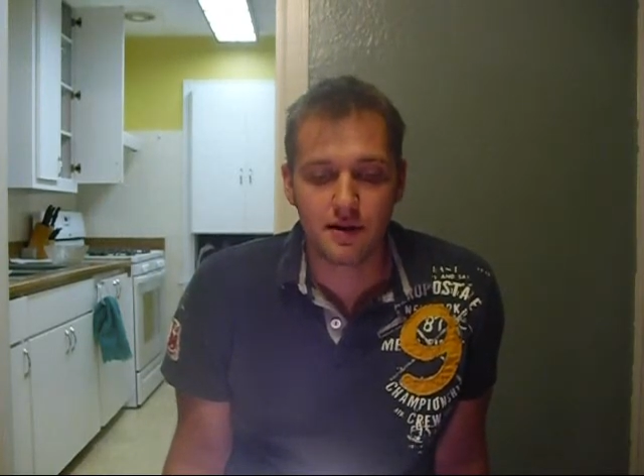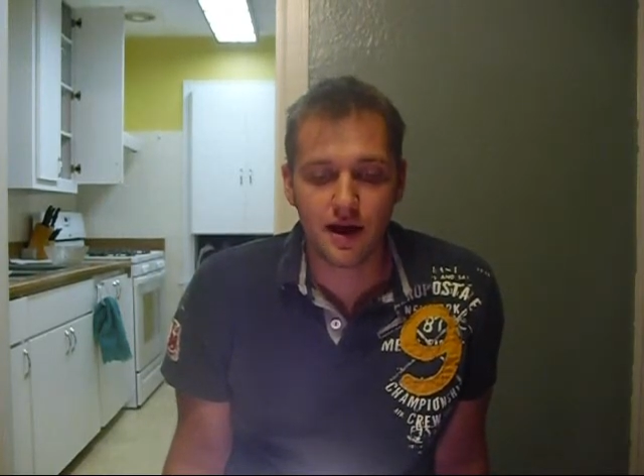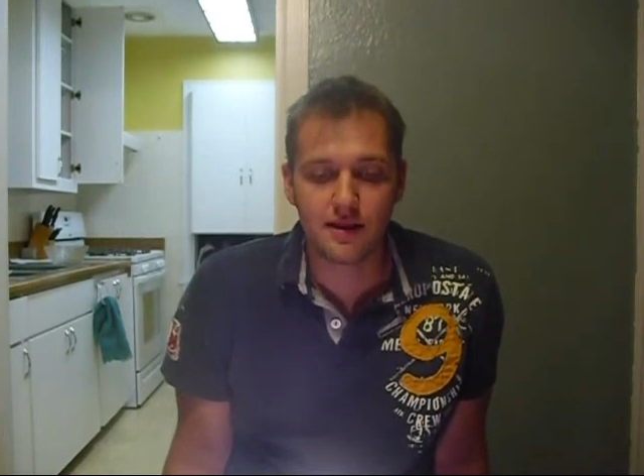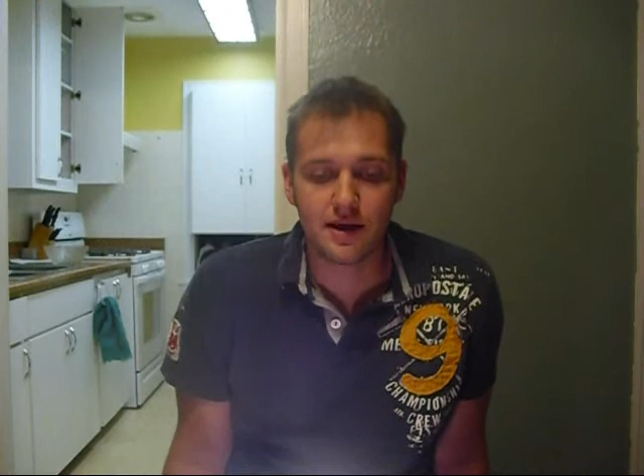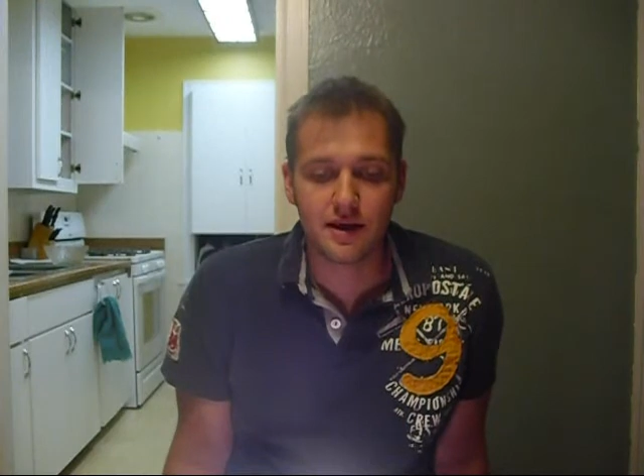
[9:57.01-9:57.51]

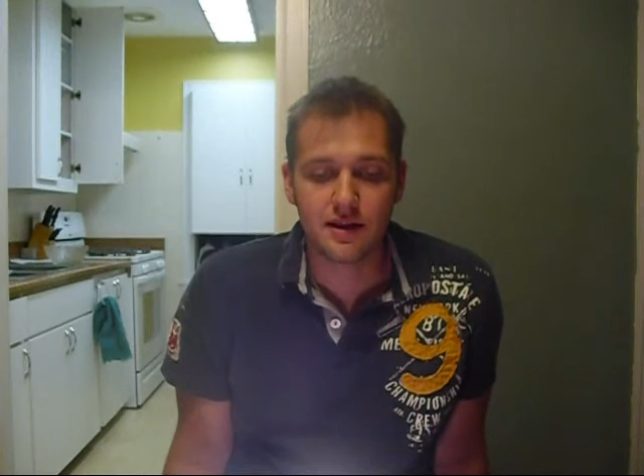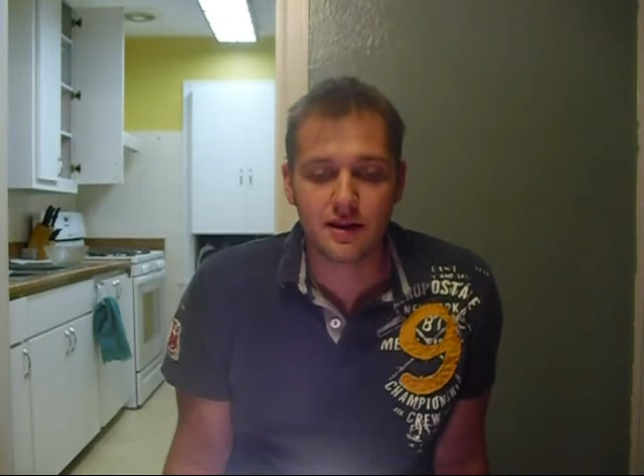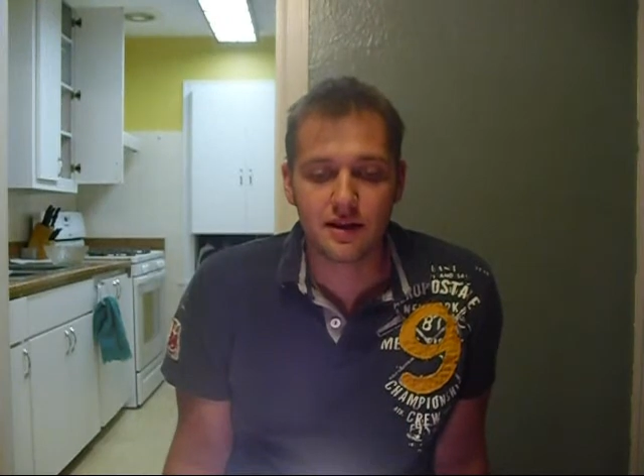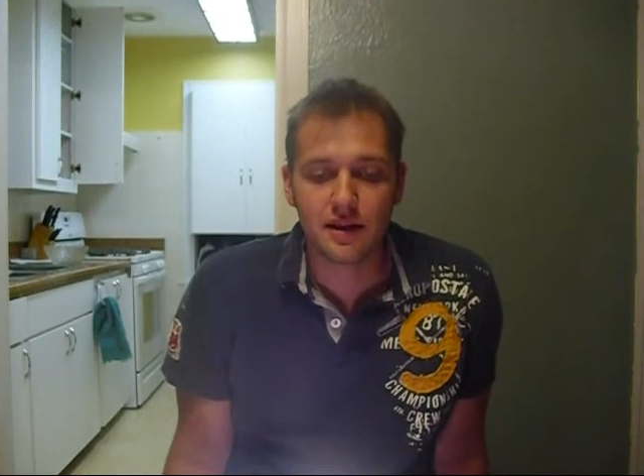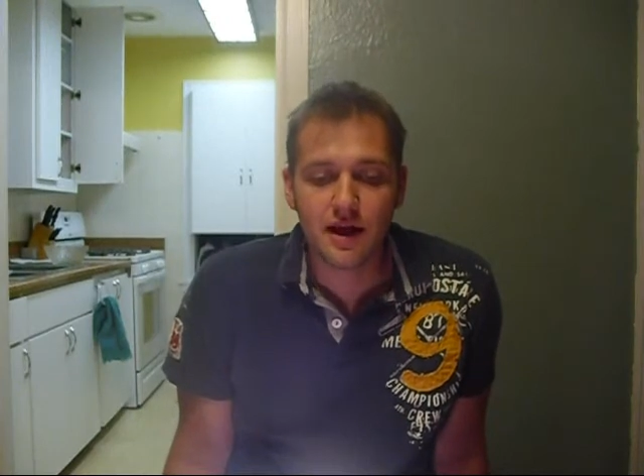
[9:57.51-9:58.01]
And then
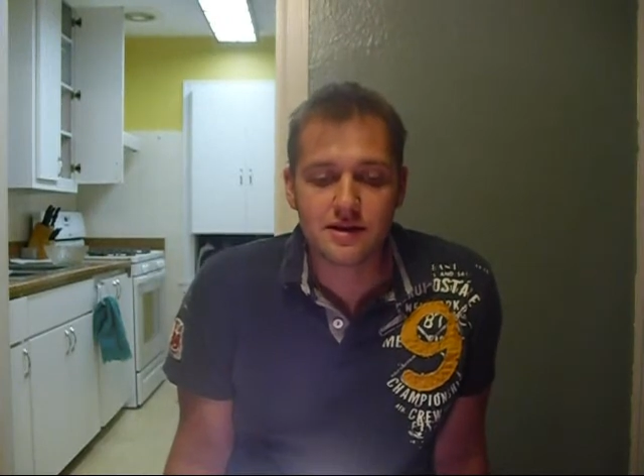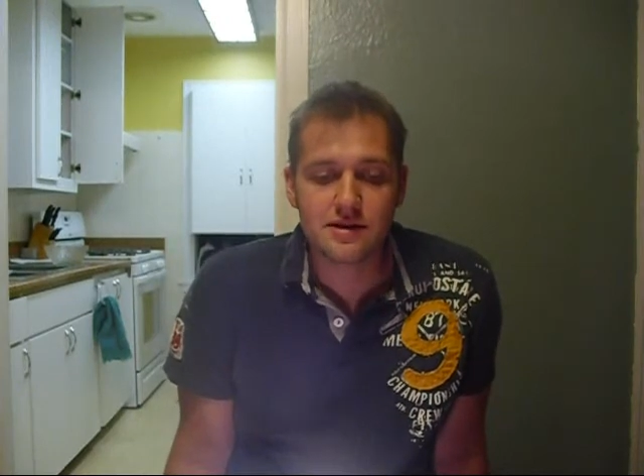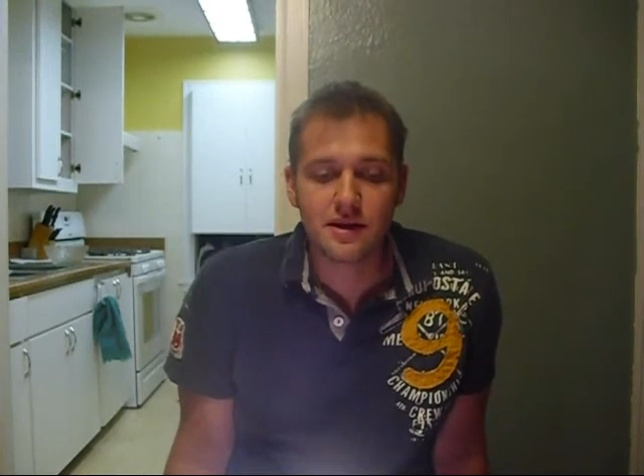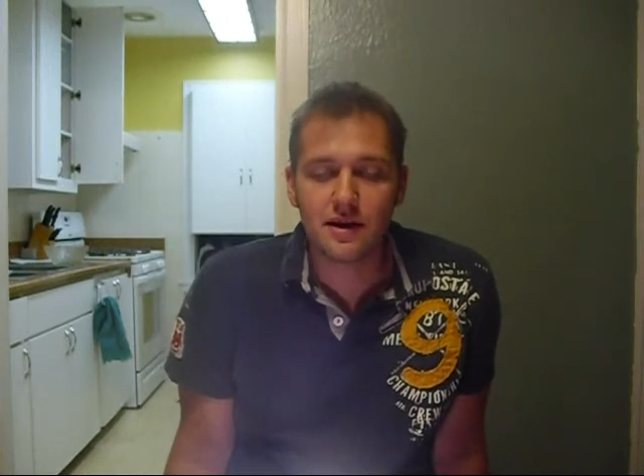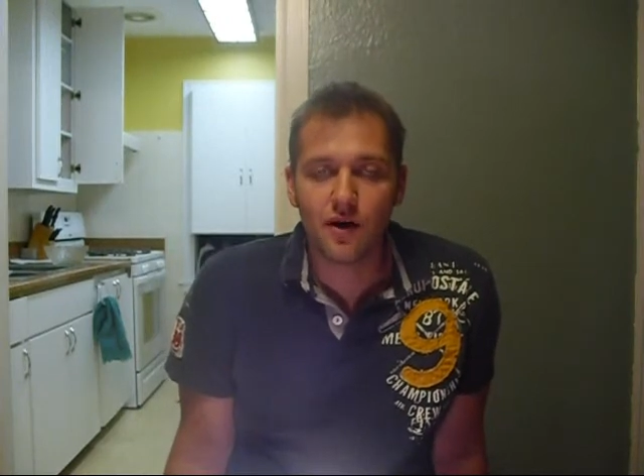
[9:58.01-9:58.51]
the last
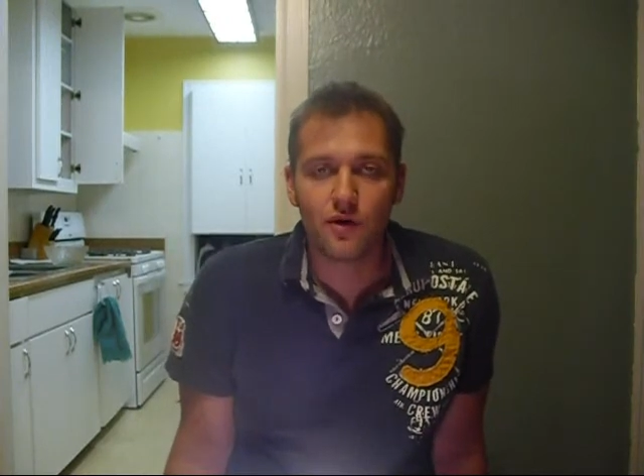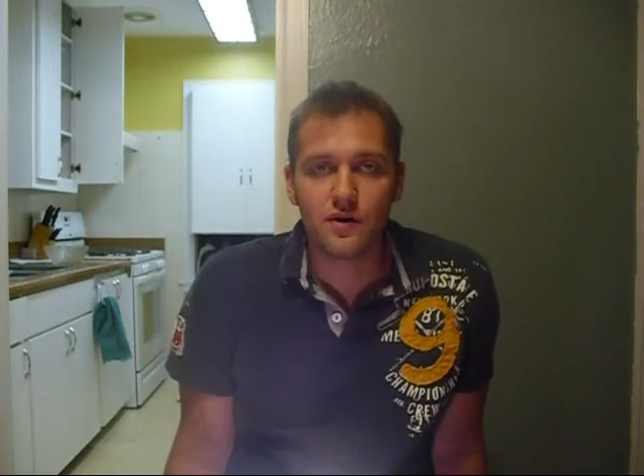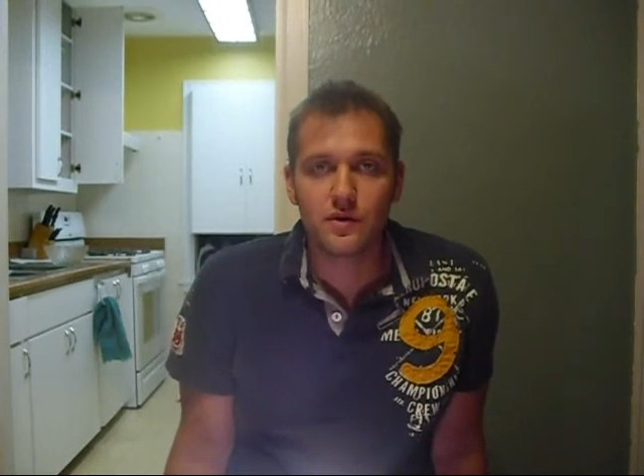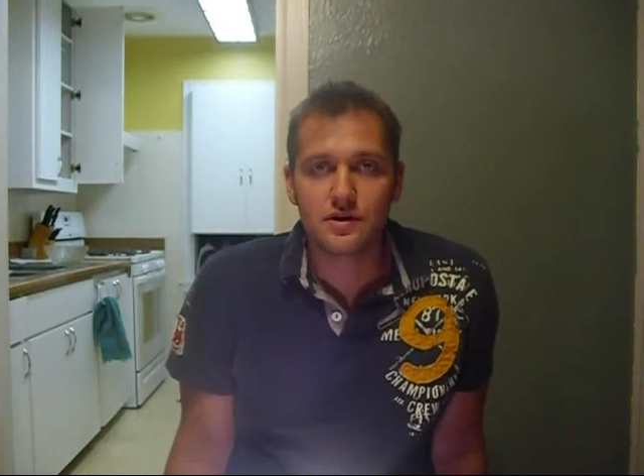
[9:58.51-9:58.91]
thing I wanted to